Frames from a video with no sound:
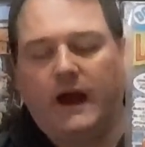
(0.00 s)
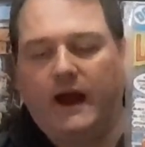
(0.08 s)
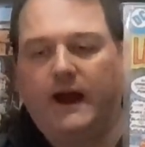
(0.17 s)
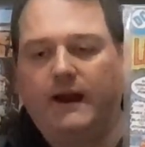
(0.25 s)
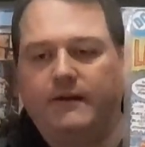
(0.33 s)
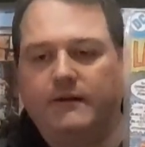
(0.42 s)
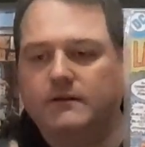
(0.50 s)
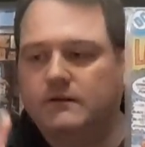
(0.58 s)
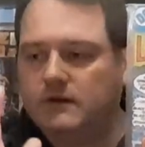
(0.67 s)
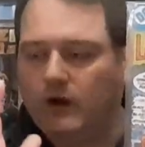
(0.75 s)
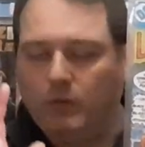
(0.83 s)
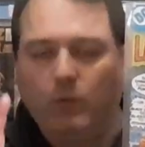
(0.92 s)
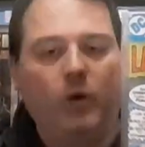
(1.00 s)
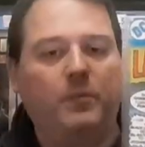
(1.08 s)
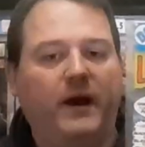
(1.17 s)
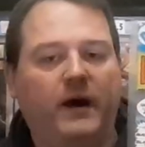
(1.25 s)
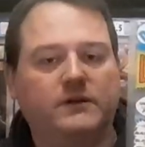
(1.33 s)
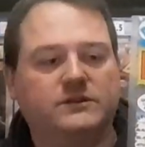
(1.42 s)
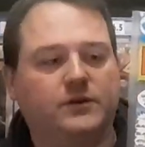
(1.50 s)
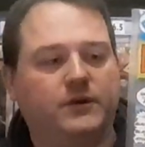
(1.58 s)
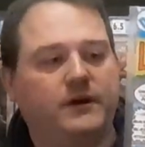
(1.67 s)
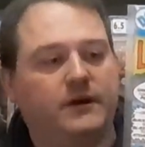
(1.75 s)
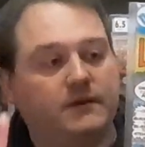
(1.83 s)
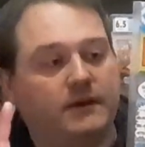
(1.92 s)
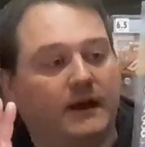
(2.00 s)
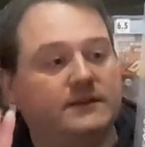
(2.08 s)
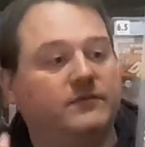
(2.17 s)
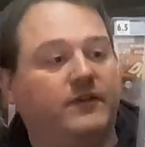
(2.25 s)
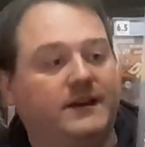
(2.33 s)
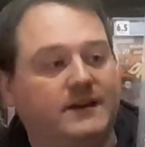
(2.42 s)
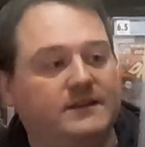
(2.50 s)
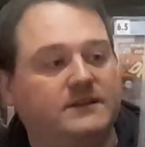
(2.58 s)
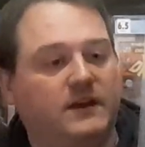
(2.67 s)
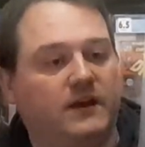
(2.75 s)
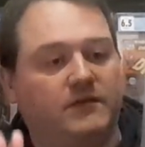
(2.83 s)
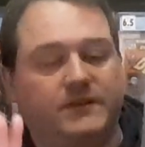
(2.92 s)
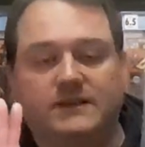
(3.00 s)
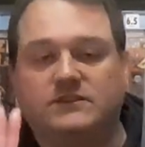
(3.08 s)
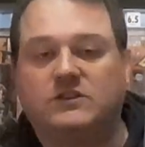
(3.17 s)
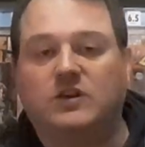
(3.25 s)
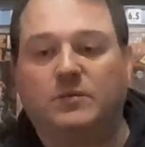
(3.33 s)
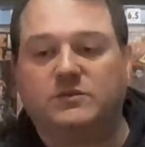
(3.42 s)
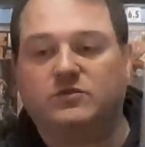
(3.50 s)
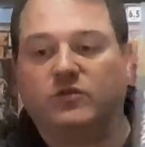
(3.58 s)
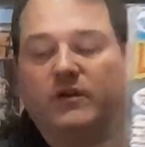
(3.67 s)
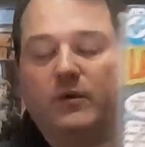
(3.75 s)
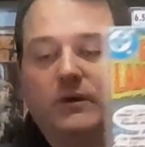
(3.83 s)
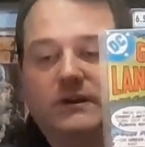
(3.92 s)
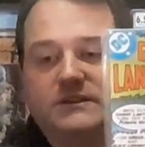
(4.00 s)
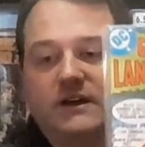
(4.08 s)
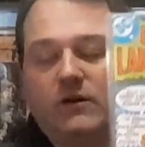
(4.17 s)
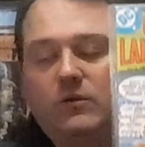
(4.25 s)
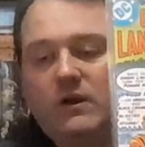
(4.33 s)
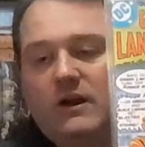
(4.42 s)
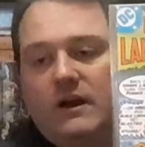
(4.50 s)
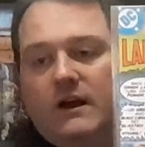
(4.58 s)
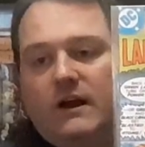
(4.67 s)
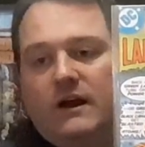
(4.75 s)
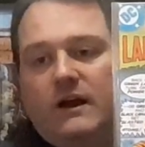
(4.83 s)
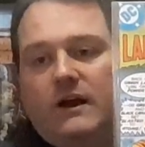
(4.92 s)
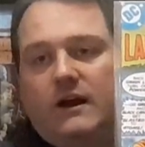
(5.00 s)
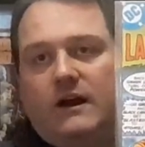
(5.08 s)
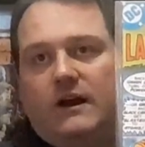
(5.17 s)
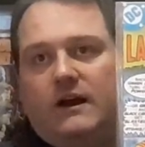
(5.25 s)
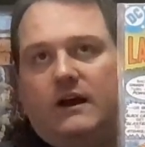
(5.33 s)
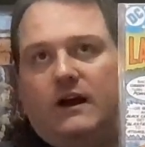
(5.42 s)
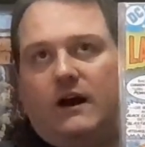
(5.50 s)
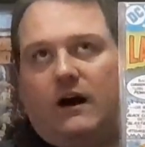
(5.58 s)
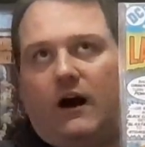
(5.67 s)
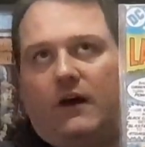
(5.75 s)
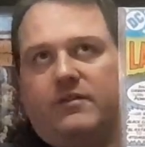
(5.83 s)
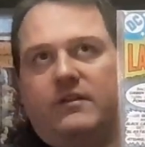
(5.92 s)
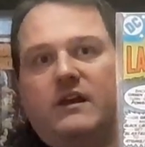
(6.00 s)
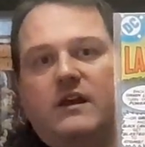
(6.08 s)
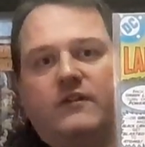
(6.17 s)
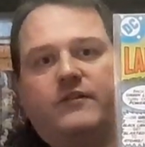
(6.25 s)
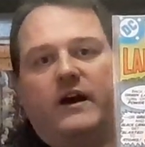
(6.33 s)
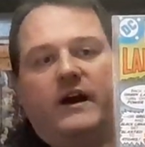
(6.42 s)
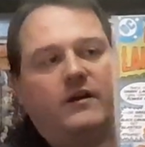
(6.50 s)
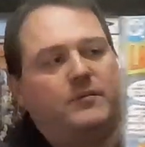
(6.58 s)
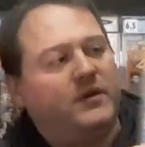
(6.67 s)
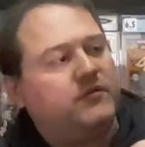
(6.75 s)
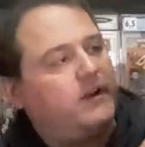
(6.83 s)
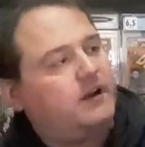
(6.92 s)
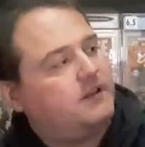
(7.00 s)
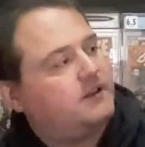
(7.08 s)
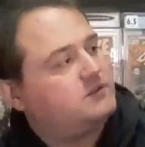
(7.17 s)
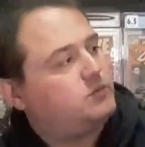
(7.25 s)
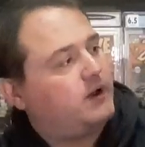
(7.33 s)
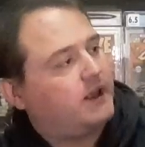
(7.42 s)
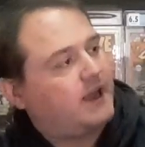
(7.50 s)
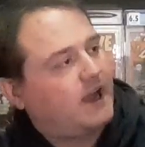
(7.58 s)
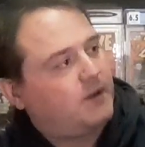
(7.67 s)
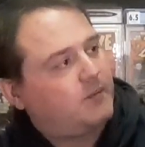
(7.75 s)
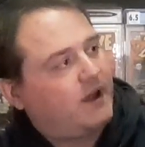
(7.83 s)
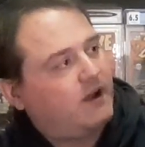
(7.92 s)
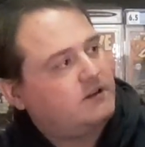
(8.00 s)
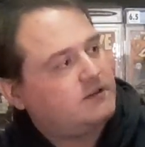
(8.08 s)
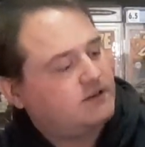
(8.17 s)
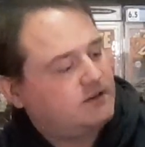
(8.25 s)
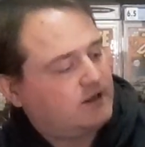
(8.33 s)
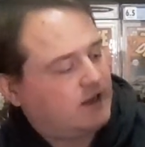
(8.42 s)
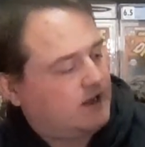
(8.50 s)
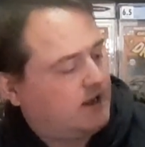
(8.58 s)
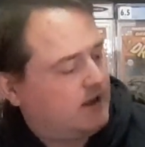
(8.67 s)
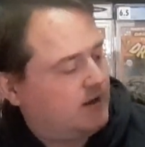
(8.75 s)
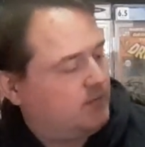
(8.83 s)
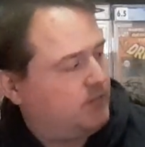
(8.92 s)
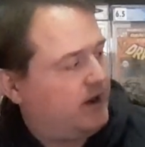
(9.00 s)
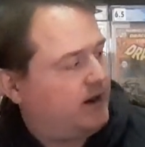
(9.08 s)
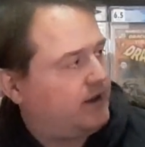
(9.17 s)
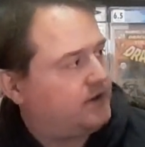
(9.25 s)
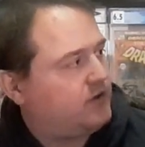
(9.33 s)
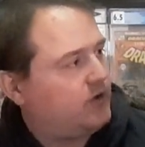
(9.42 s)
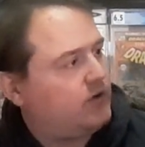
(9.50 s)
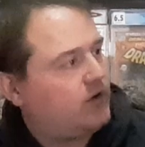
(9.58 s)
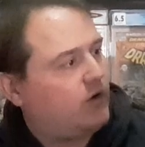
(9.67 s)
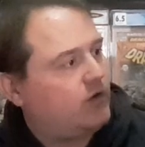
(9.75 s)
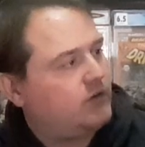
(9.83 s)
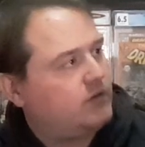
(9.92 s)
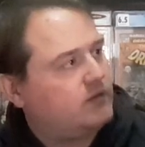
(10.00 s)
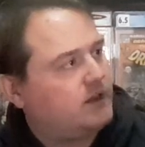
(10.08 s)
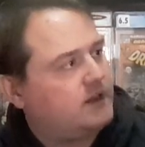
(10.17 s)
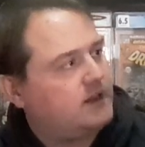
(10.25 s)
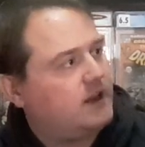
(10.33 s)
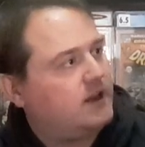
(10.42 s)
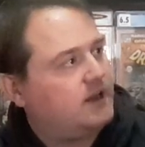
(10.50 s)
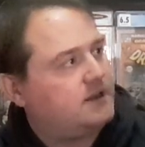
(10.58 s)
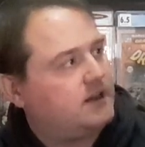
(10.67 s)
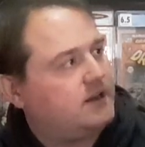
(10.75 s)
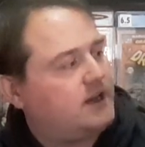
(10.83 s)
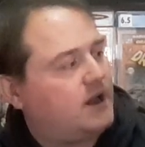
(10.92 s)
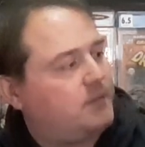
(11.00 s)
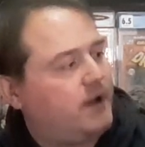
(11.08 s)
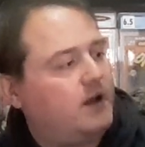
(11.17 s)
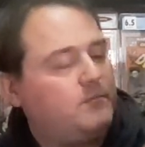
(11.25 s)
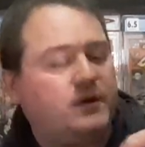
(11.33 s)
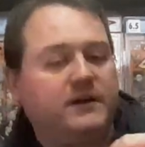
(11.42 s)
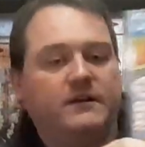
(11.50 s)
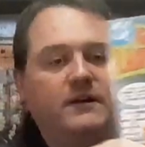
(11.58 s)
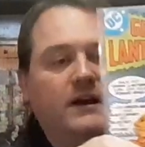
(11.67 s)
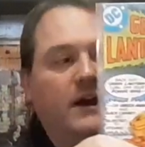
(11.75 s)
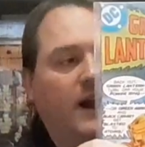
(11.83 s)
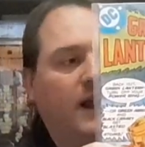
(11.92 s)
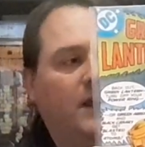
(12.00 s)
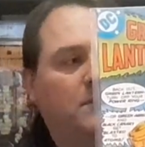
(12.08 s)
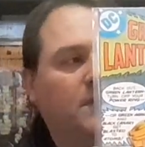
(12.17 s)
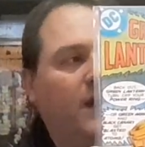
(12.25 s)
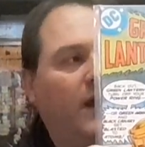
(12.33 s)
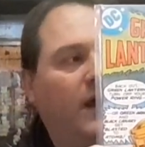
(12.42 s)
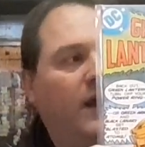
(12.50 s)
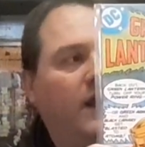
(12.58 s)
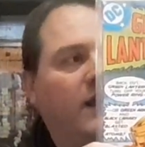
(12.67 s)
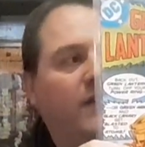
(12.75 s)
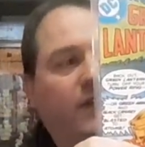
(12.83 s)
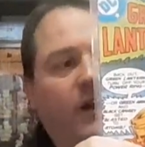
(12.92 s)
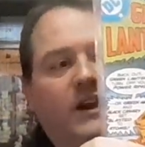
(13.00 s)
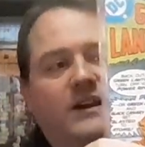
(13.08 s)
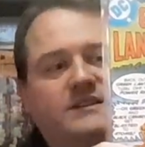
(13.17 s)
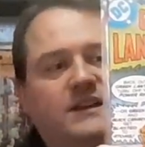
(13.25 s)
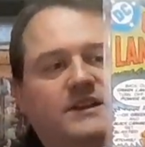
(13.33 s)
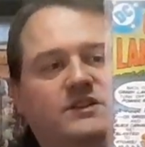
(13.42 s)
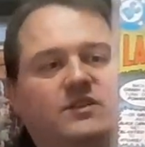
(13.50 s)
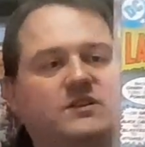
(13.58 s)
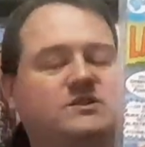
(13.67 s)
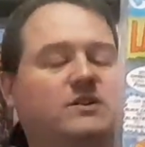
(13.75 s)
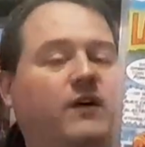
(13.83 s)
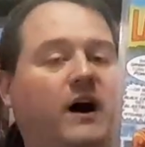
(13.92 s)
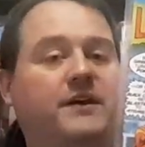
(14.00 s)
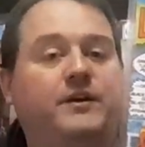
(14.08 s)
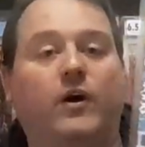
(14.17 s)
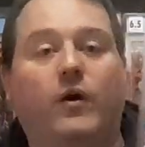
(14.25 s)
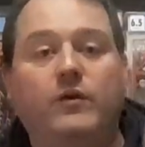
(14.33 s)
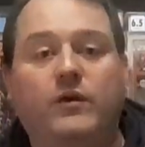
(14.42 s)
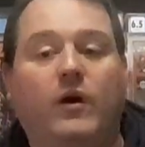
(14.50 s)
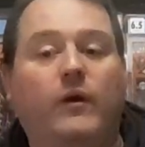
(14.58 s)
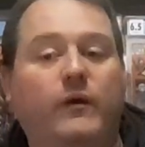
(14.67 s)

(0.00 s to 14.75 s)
And, you know, more power to you. That's fantastic if that's the type of story you want to tell. I think if I had been reading this when it came out, And I don't know the year it did come out, but if I had seen this on the shelf, I don't know